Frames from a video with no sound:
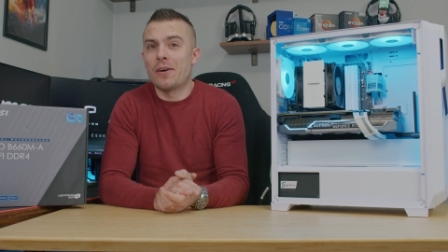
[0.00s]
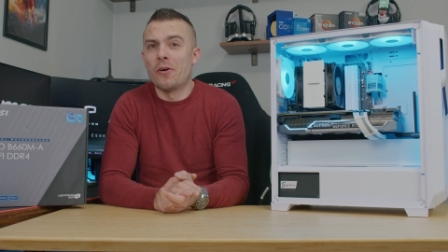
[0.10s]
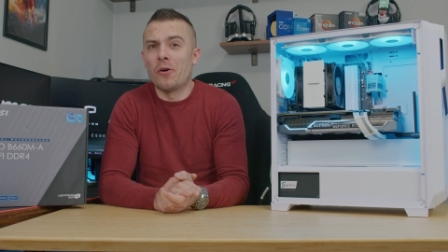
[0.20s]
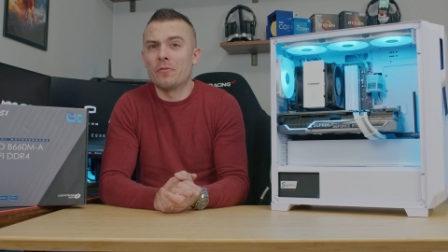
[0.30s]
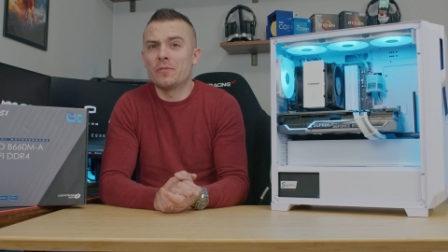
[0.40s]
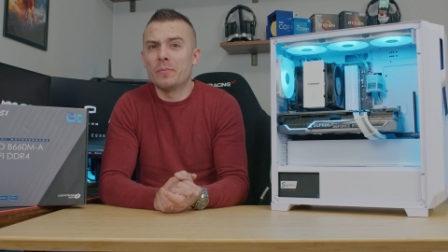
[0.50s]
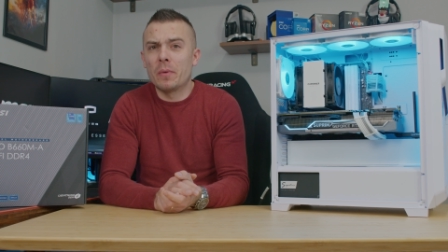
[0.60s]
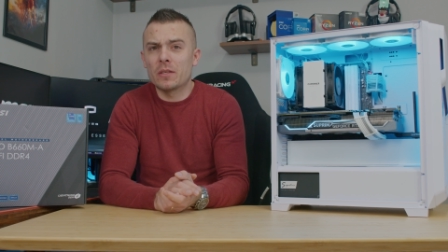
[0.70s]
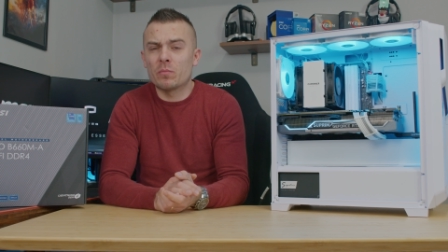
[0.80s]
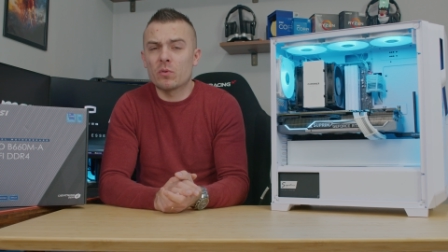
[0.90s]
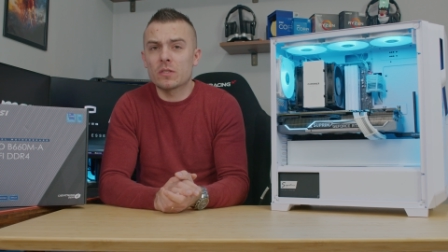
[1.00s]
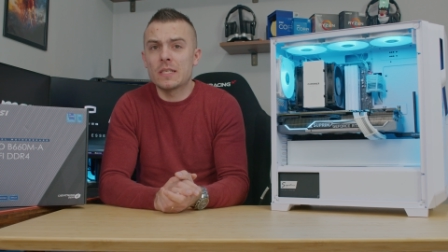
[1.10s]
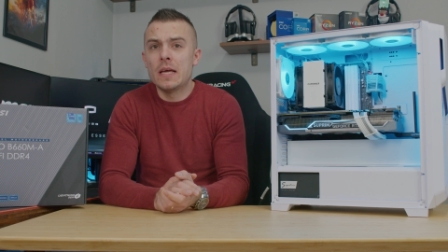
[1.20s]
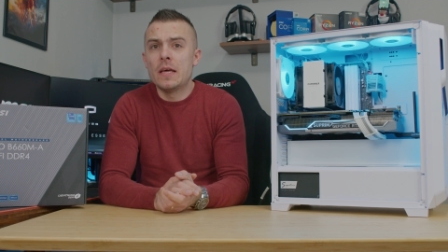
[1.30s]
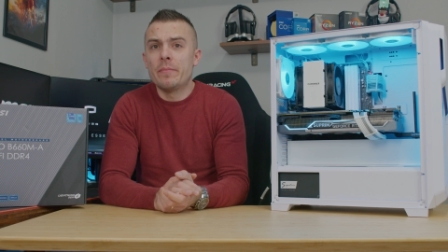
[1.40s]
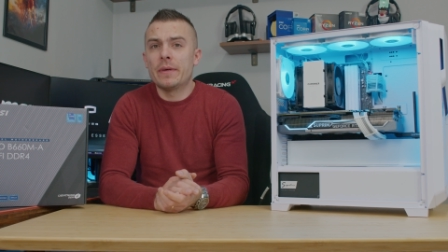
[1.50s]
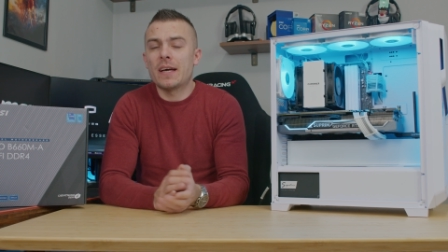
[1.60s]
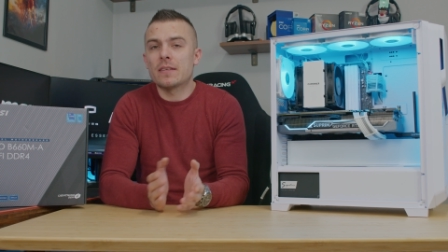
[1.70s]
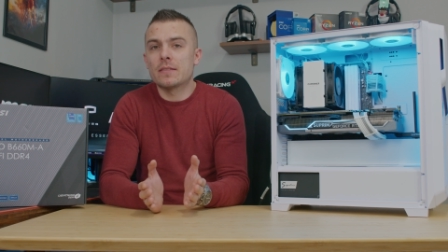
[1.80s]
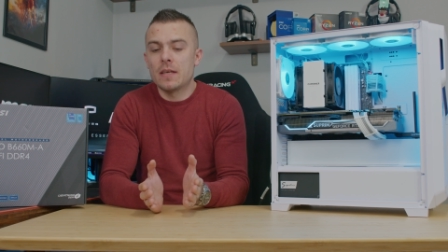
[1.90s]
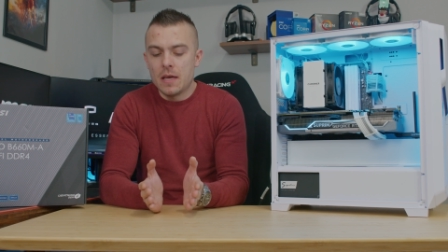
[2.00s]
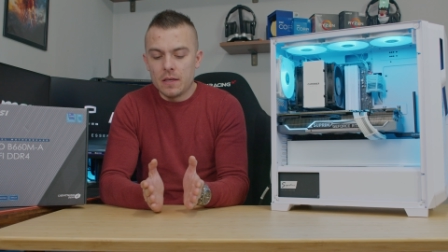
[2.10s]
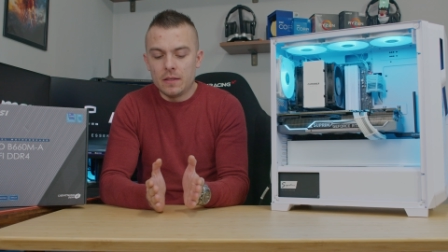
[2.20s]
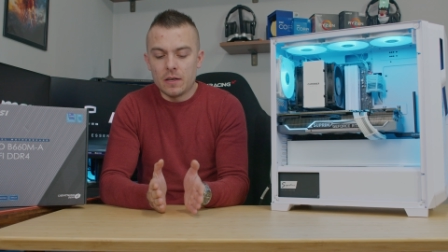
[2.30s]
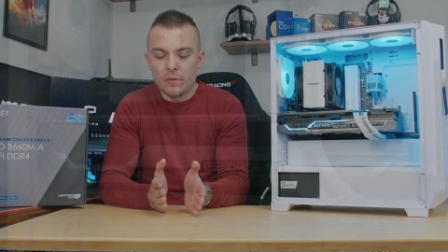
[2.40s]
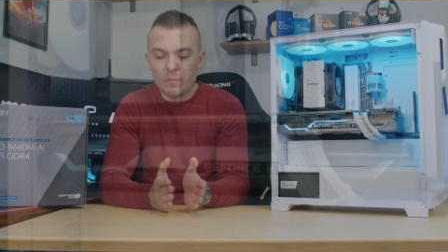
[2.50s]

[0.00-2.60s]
of the motherboards because they